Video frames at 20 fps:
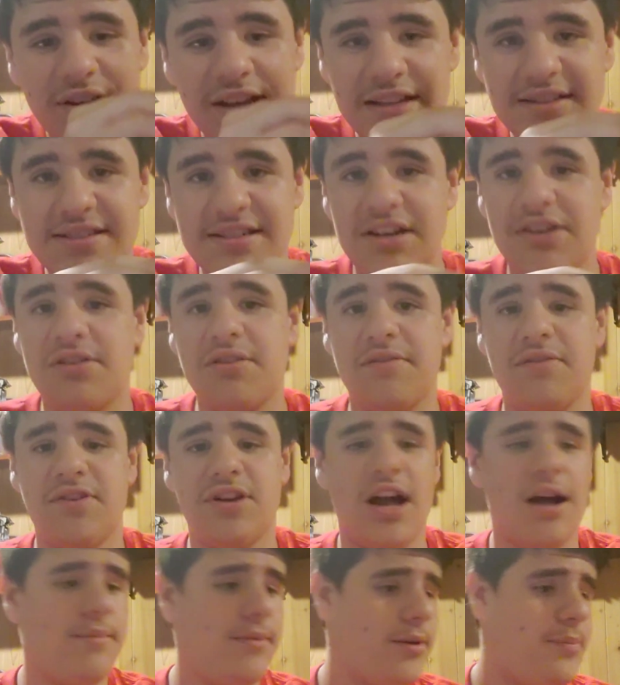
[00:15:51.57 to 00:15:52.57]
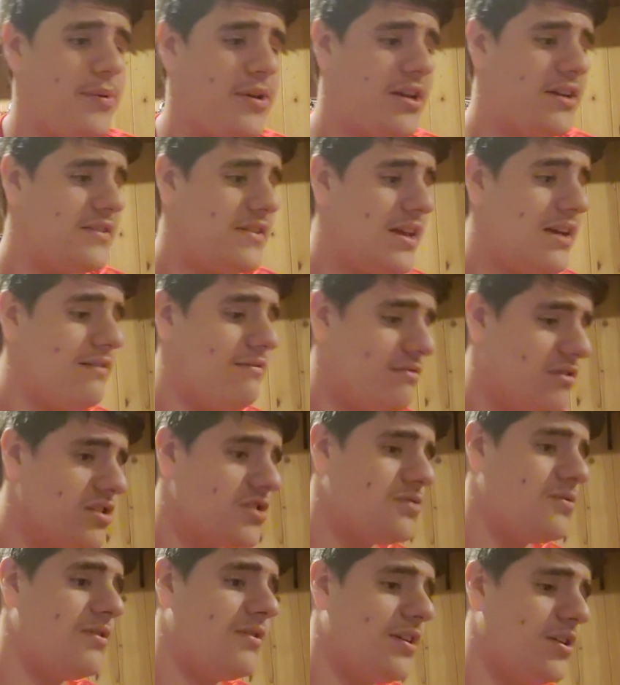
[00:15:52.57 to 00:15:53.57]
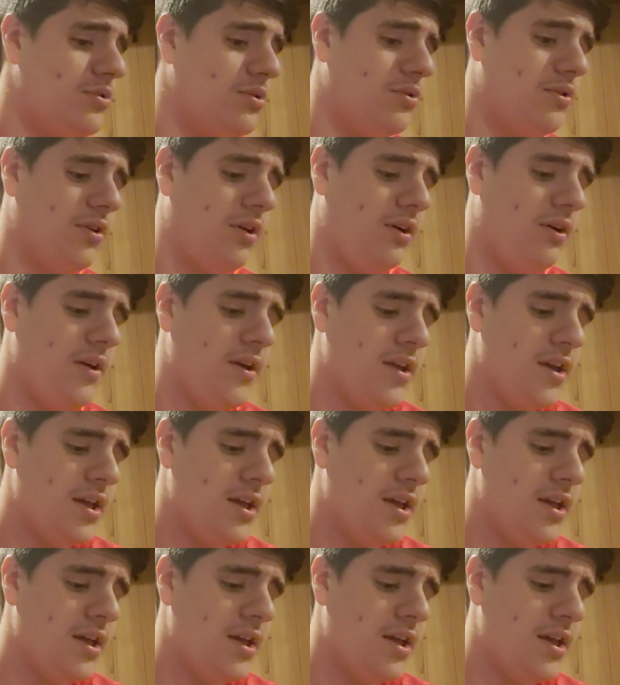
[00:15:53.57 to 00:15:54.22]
against Daredevil comic because it looks really cool.